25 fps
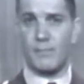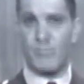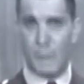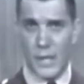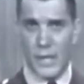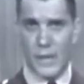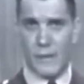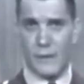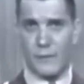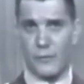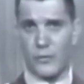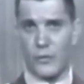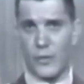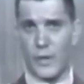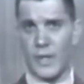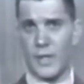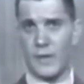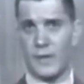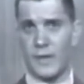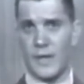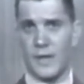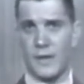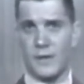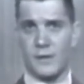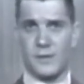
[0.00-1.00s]
above
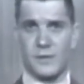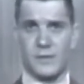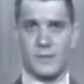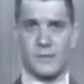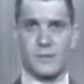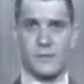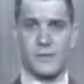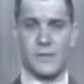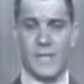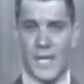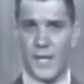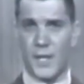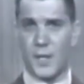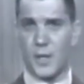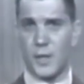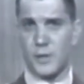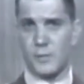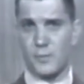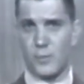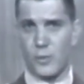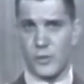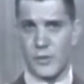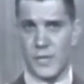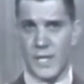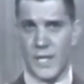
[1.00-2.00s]
20,000 cycles
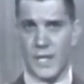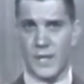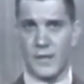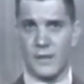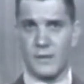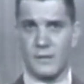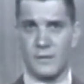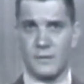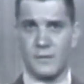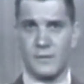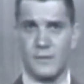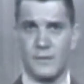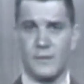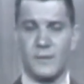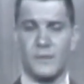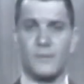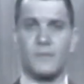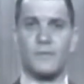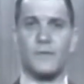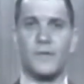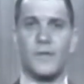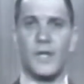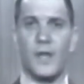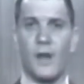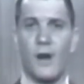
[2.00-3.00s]
per second,
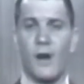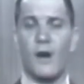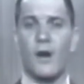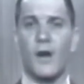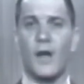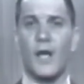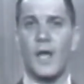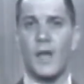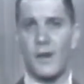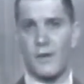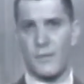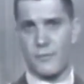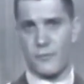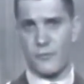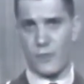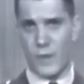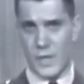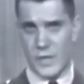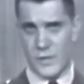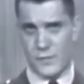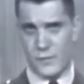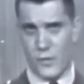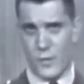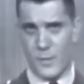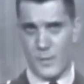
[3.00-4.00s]
the RF
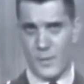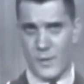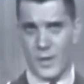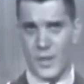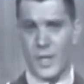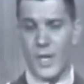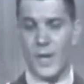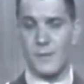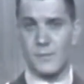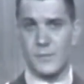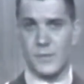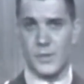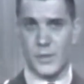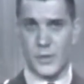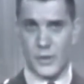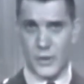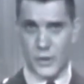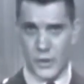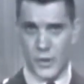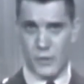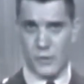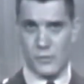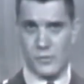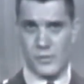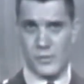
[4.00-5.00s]
transformer comes into
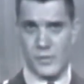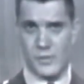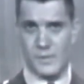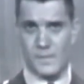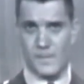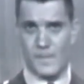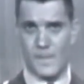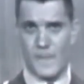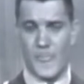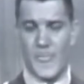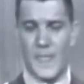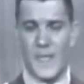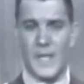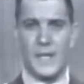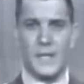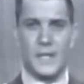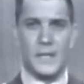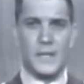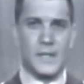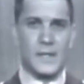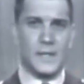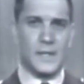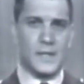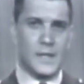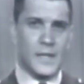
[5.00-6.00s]
use.
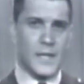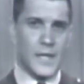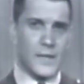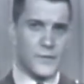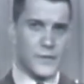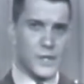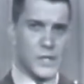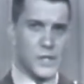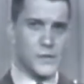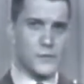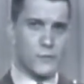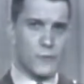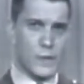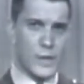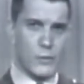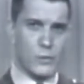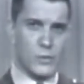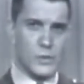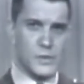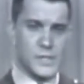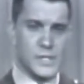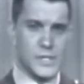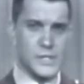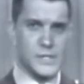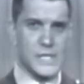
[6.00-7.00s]
At these
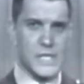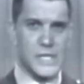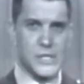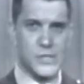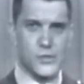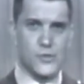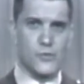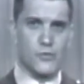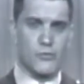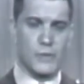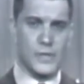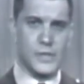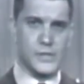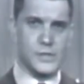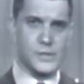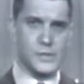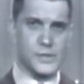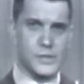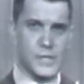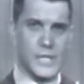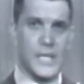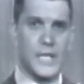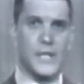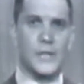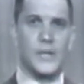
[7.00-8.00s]
frequencies,
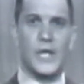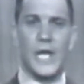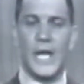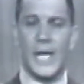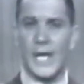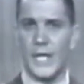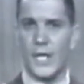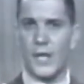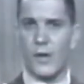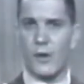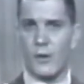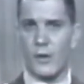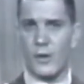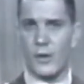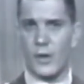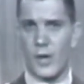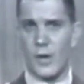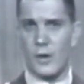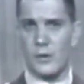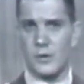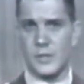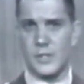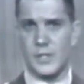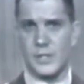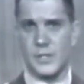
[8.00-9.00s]
hysteresis and eddy current
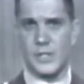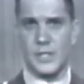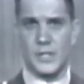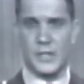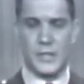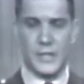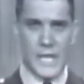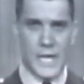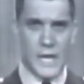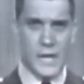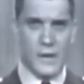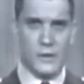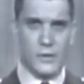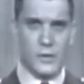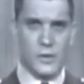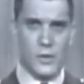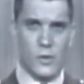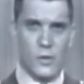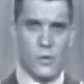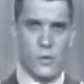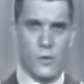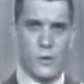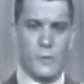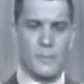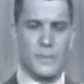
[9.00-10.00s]
losses in an iron
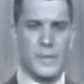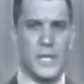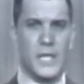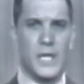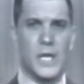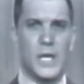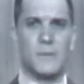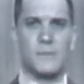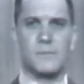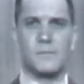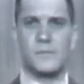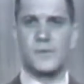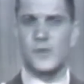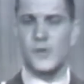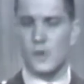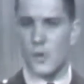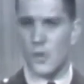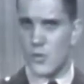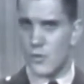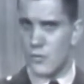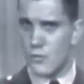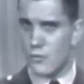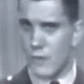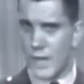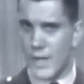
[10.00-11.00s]
core become
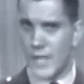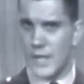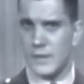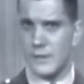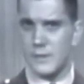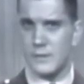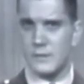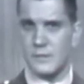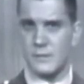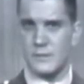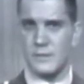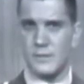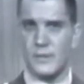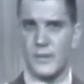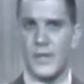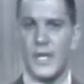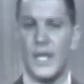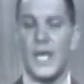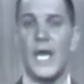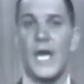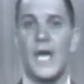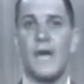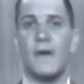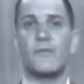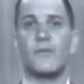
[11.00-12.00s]
so great
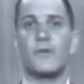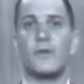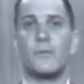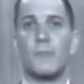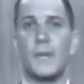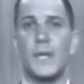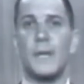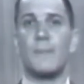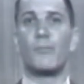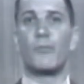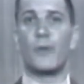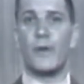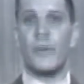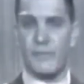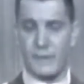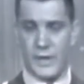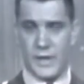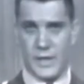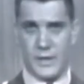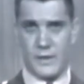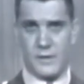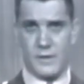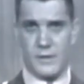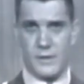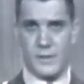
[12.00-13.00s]
they have to be
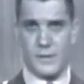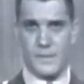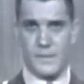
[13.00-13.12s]
prevented.